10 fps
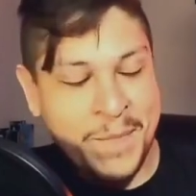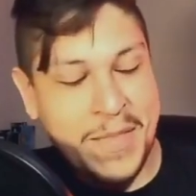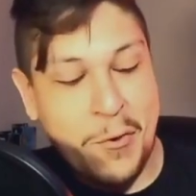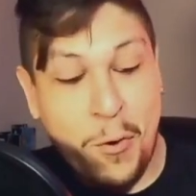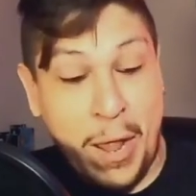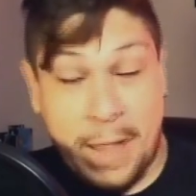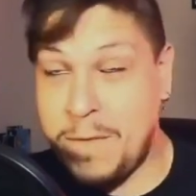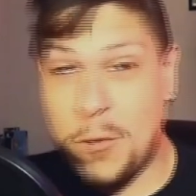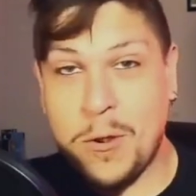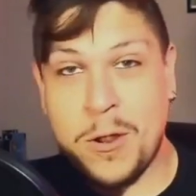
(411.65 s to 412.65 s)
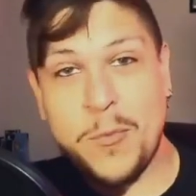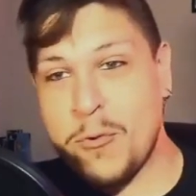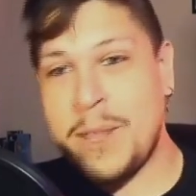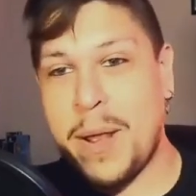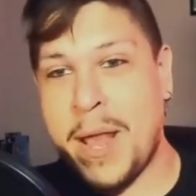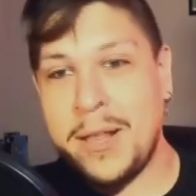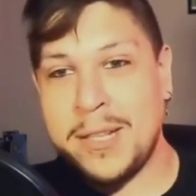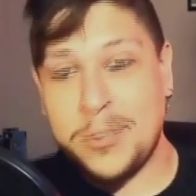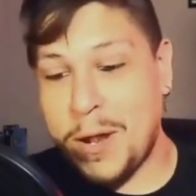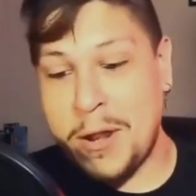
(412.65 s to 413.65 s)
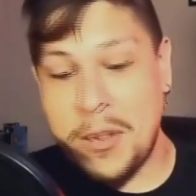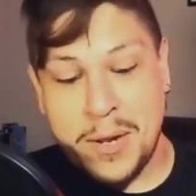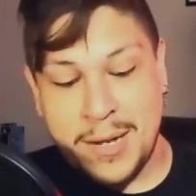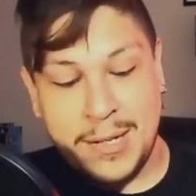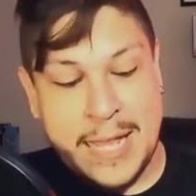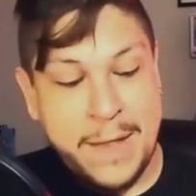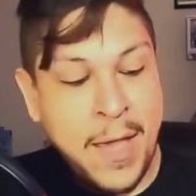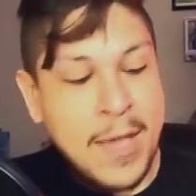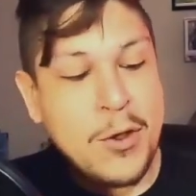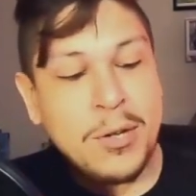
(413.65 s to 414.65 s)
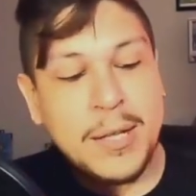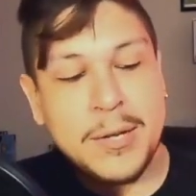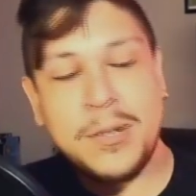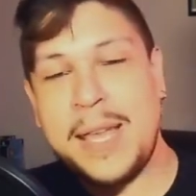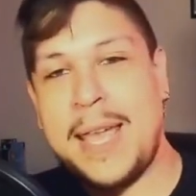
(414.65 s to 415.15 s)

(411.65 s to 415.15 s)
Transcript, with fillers: You, if you were a marine biologist, what are you going to leave? You're literally in a